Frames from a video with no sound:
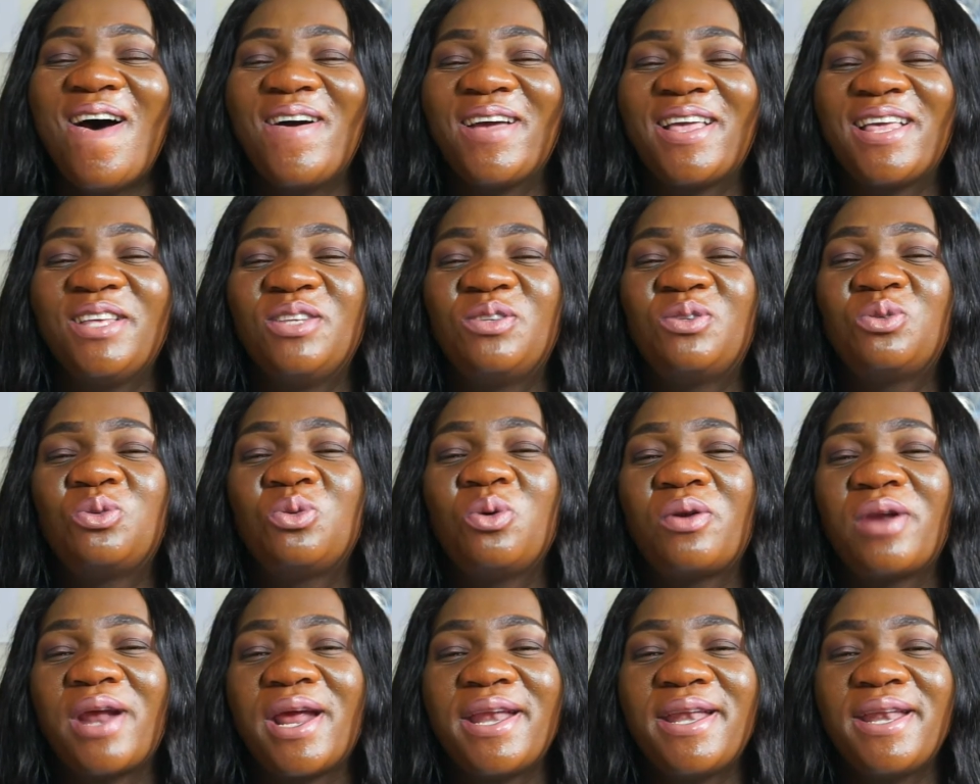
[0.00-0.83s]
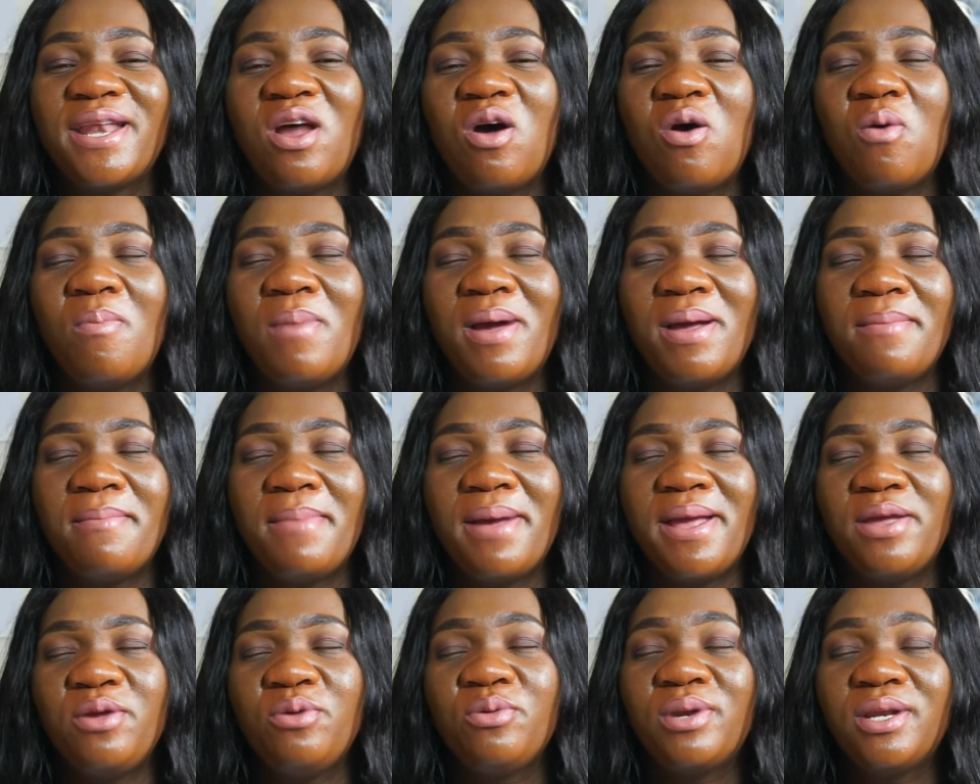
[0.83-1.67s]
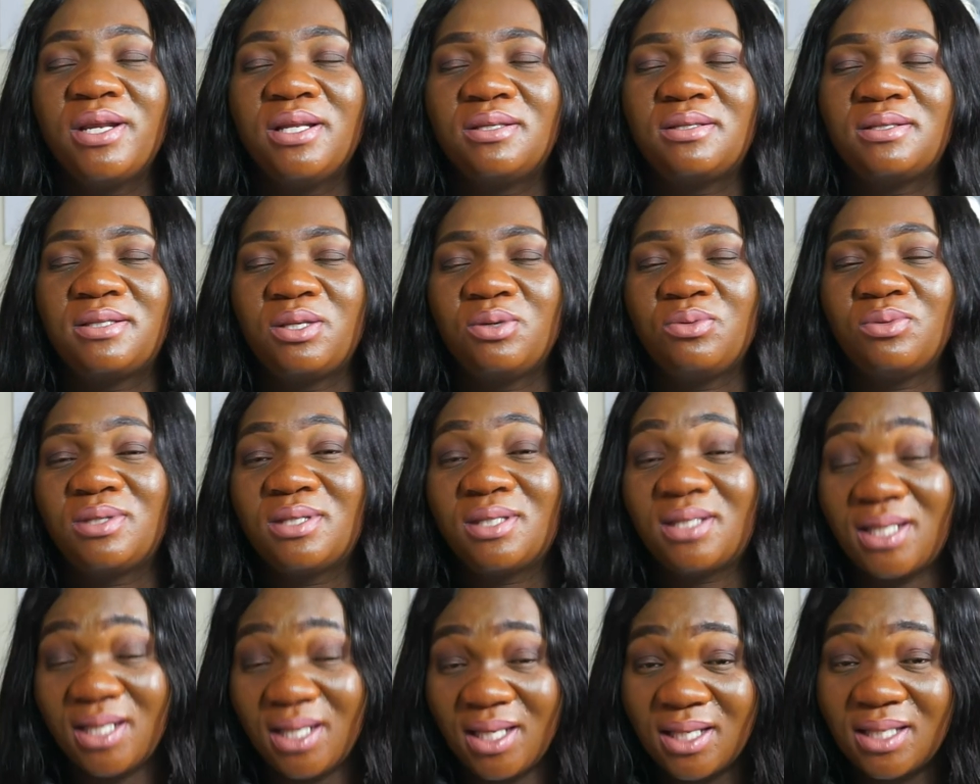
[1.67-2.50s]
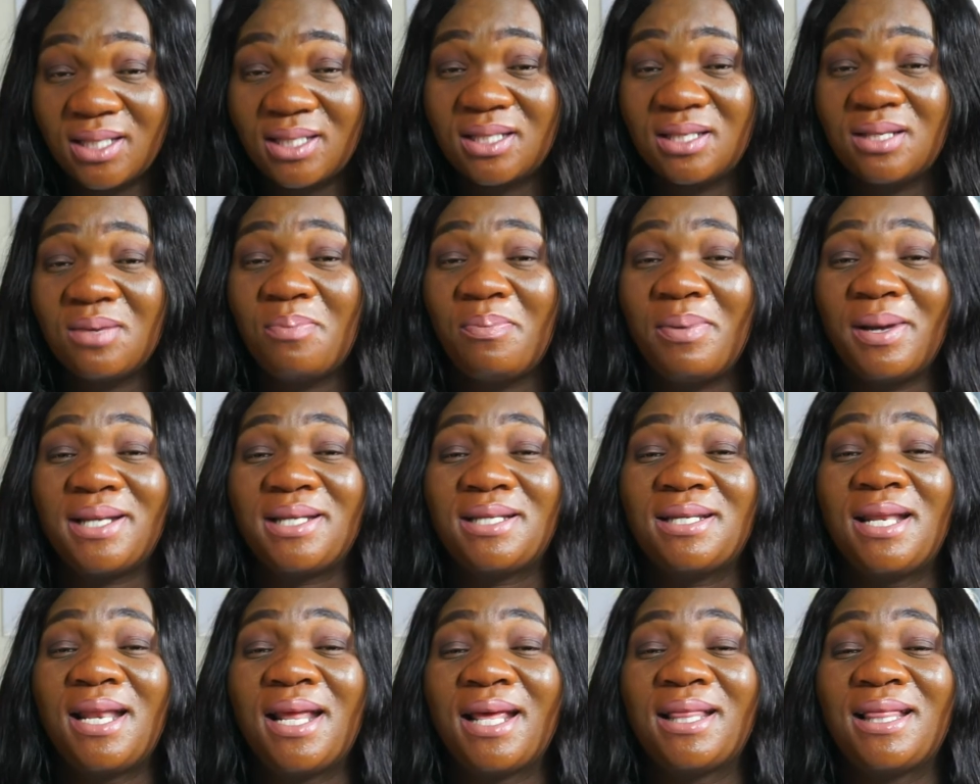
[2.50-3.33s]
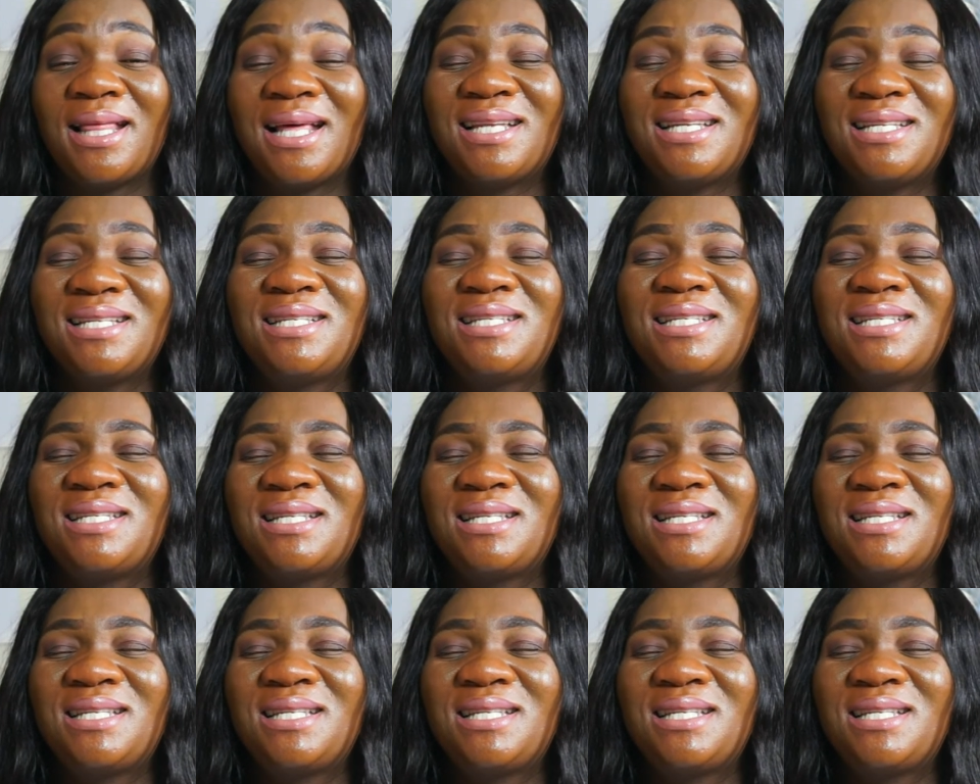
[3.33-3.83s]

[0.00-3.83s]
okay, so right now my, my urine still stinks, but like that